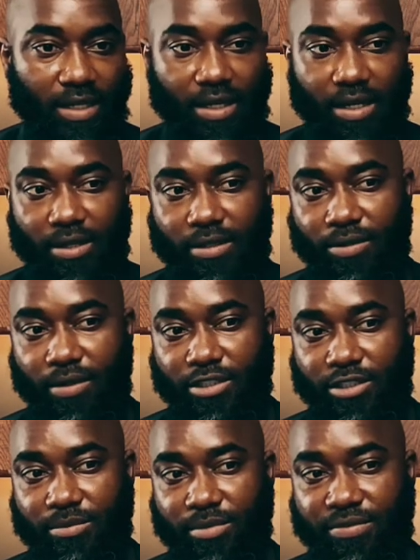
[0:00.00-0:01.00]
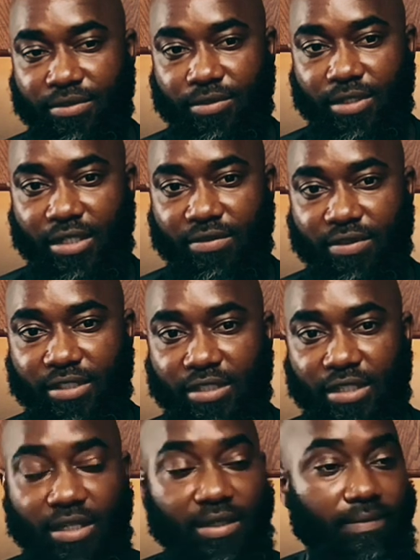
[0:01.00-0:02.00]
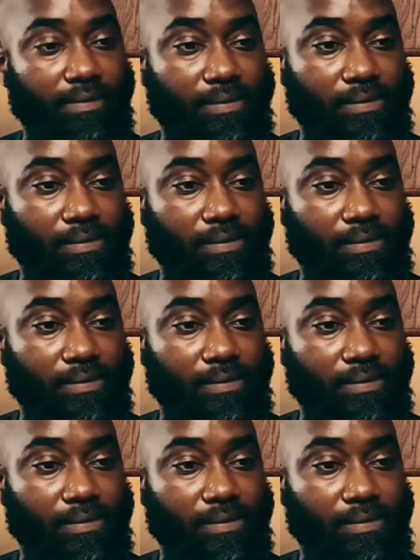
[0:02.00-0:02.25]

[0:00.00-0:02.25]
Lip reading: Any other question before we leave for the day?